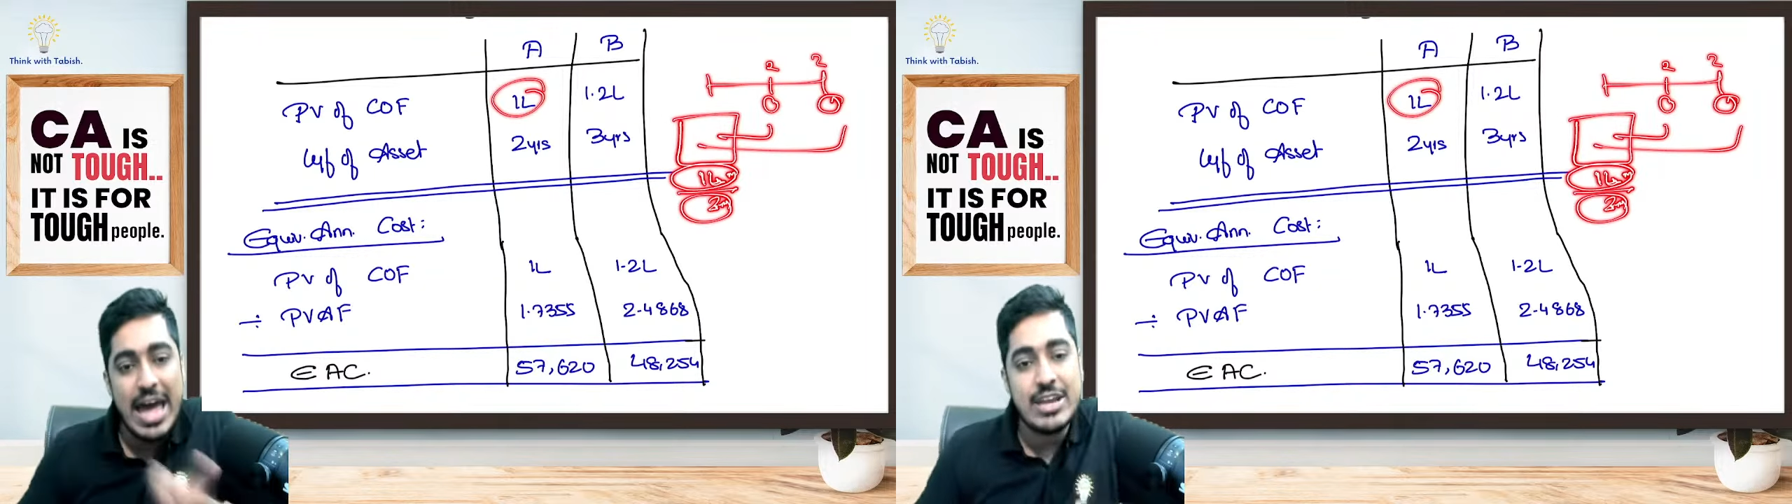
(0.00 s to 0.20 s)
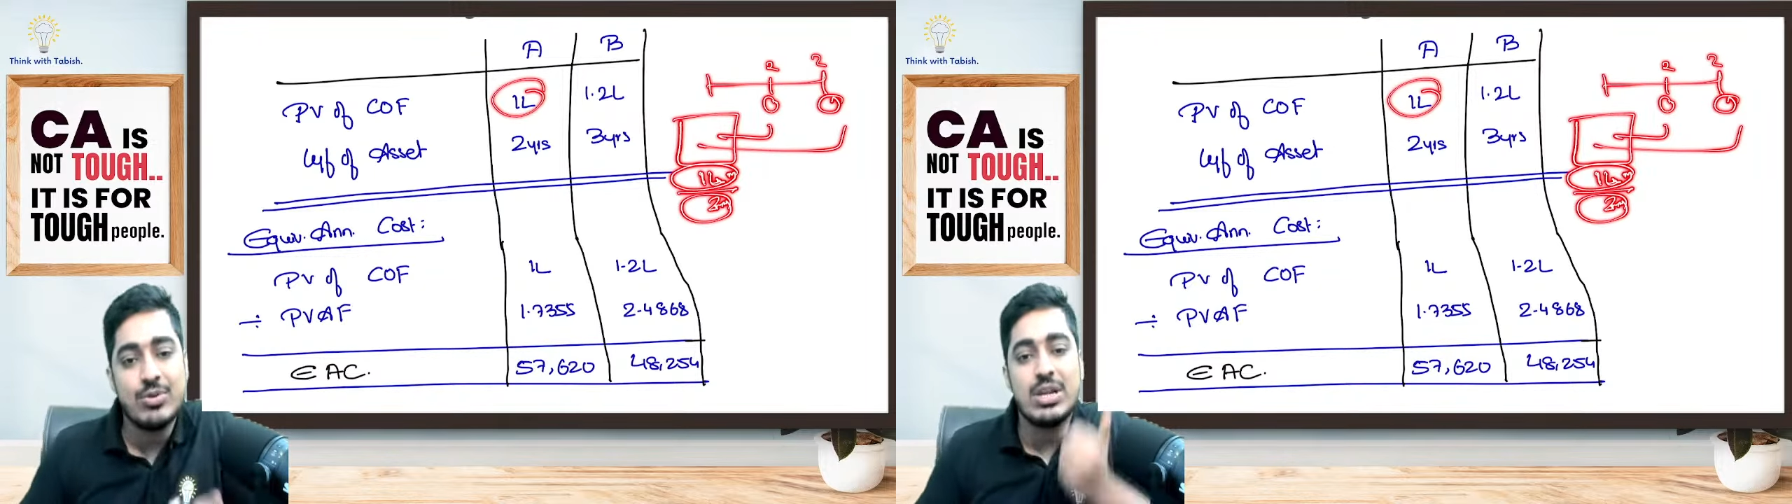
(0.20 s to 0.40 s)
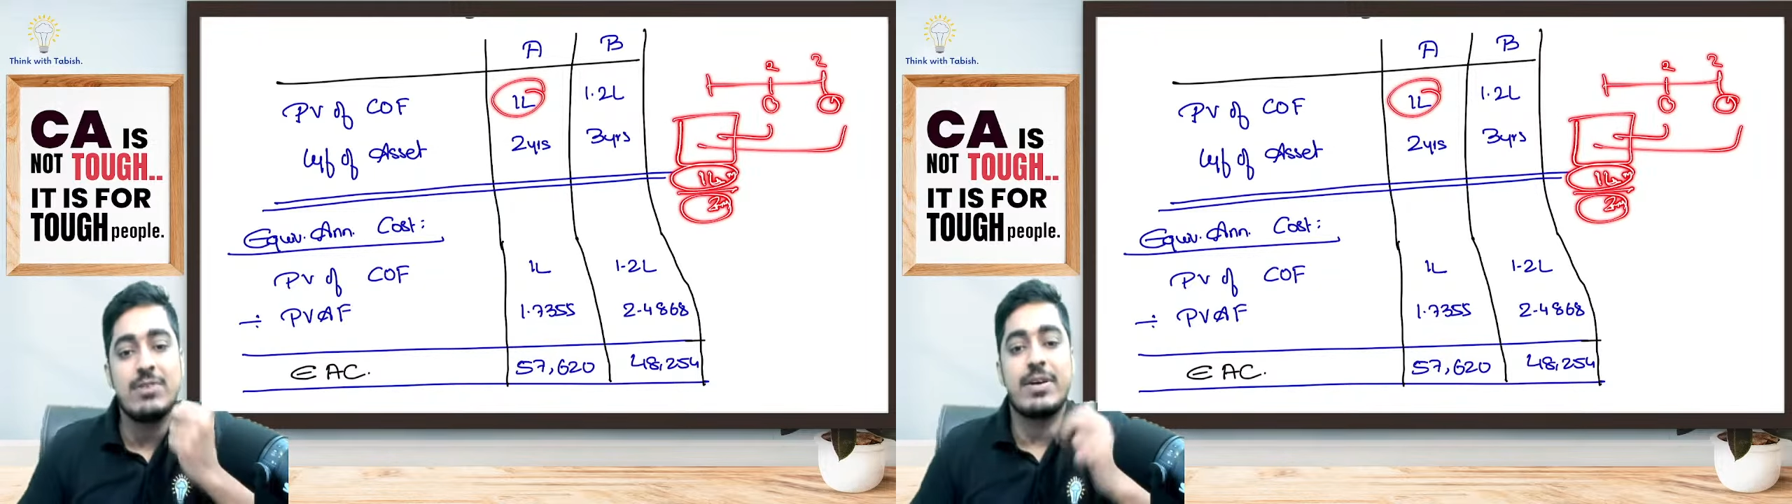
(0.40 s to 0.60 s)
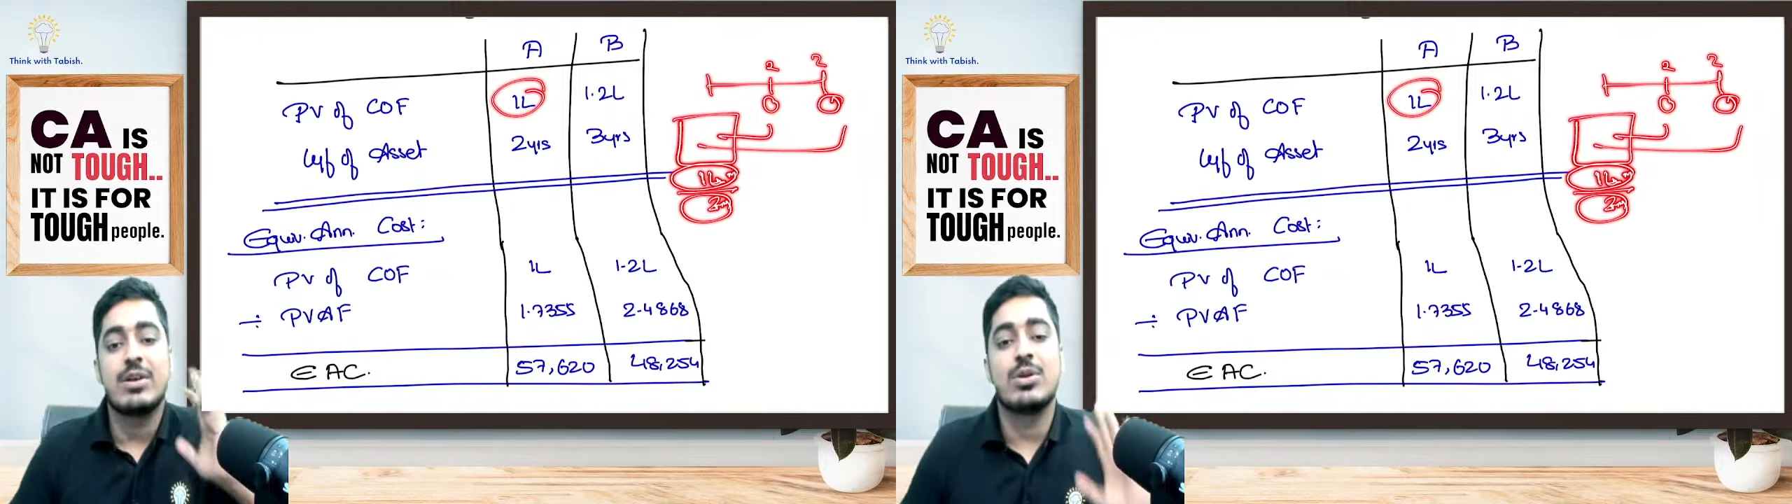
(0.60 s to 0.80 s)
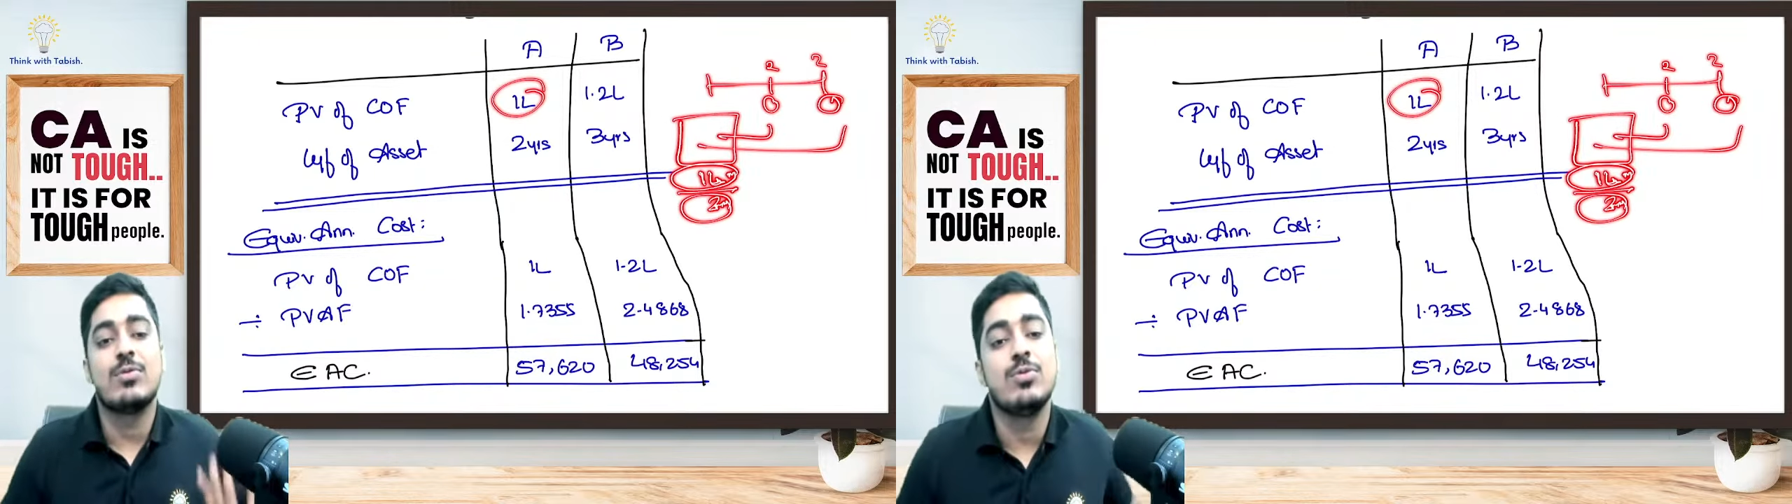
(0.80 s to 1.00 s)
annuity
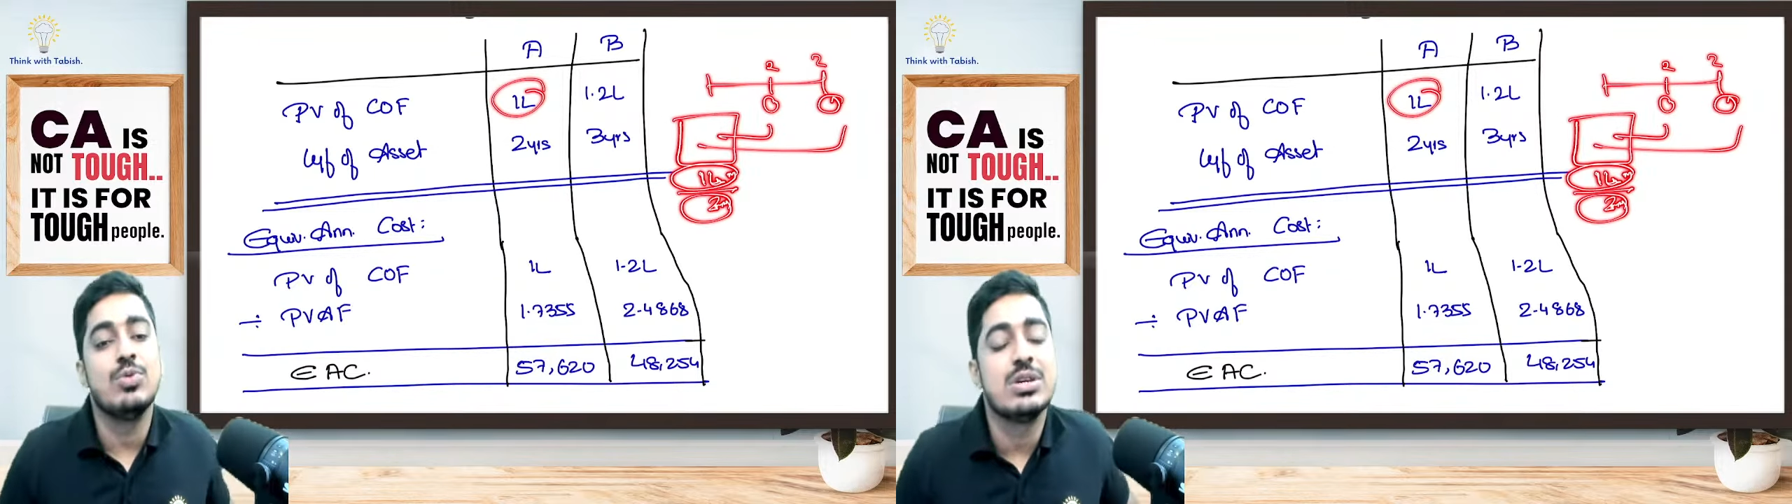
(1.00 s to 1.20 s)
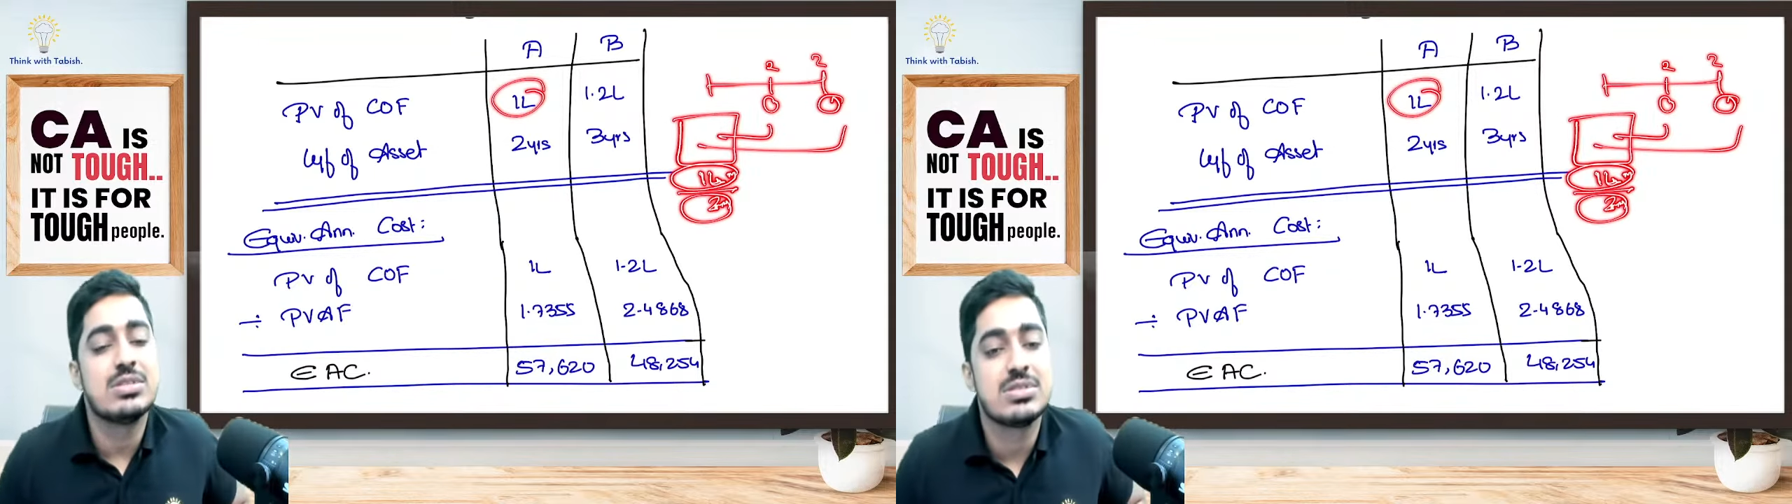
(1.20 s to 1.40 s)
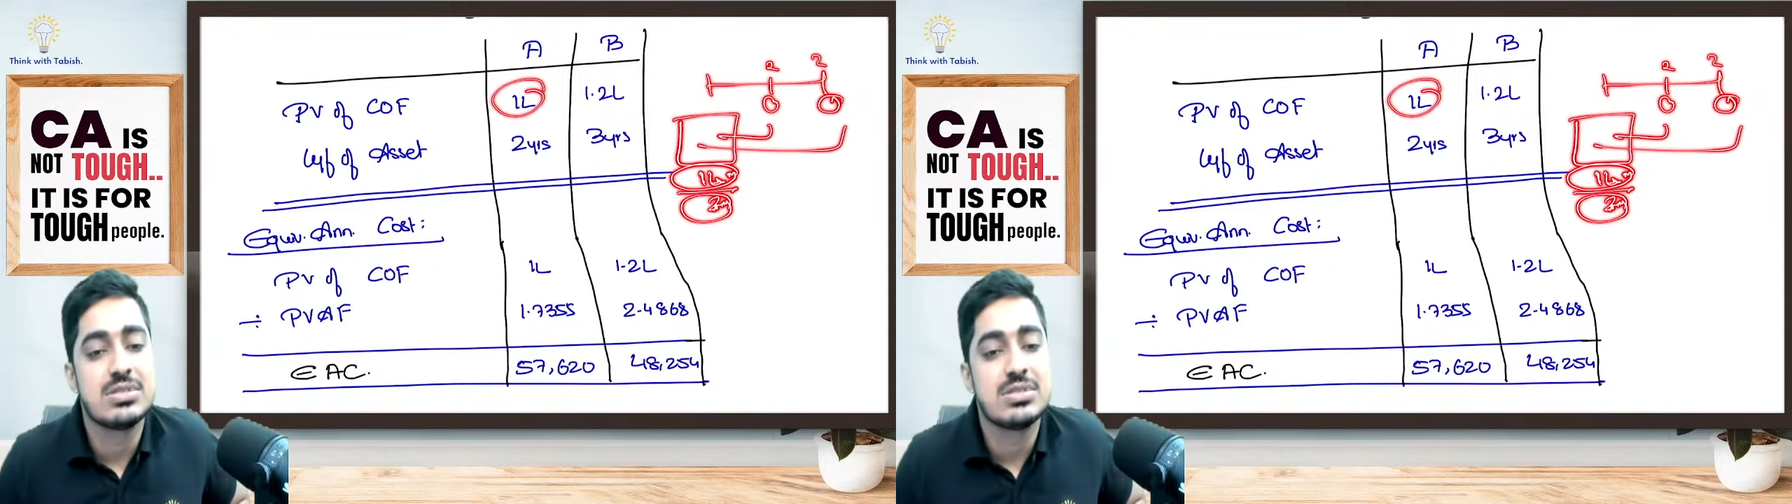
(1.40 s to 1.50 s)
factor of 2 years.